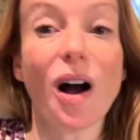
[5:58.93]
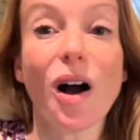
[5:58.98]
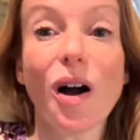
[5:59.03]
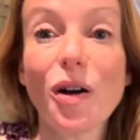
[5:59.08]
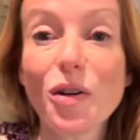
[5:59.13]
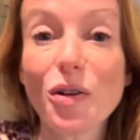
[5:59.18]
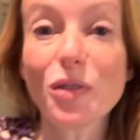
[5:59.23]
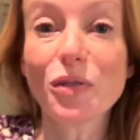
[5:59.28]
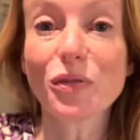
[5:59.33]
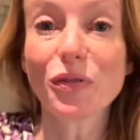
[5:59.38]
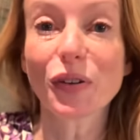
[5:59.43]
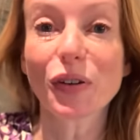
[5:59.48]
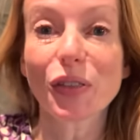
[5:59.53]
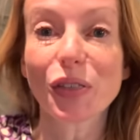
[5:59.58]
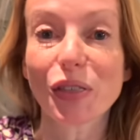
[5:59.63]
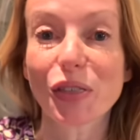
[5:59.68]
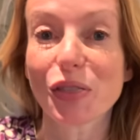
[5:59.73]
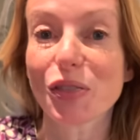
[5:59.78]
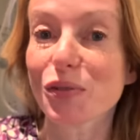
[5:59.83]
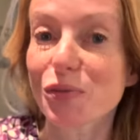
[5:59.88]
over
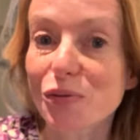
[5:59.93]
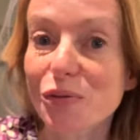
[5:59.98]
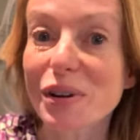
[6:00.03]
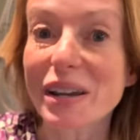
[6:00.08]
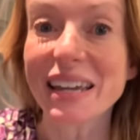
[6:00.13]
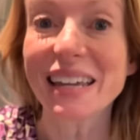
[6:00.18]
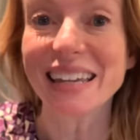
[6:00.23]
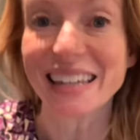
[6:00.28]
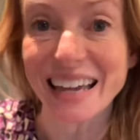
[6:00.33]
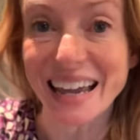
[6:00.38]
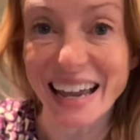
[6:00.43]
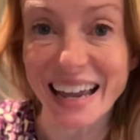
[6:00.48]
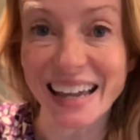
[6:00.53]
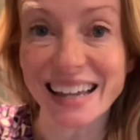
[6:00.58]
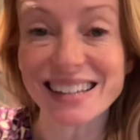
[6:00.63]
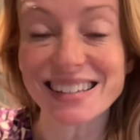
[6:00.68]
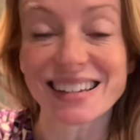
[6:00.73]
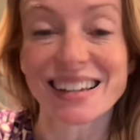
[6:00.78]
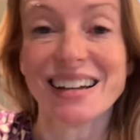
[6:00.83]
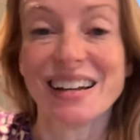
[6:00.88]
three
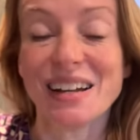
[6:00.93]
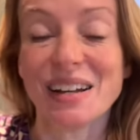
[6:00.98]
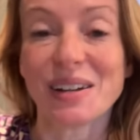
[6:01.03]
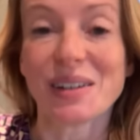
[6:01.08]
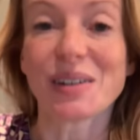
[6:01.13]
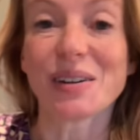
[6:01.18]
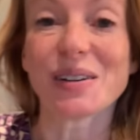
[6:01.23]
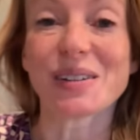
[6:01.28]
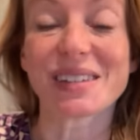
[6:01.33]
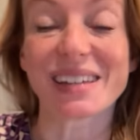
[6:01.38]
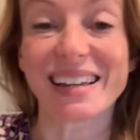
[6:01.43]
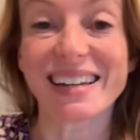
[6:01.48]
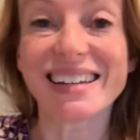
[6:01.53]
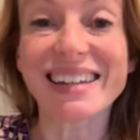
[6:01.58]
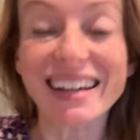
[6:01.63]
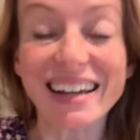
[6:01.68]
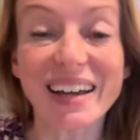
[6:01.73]
years because Nick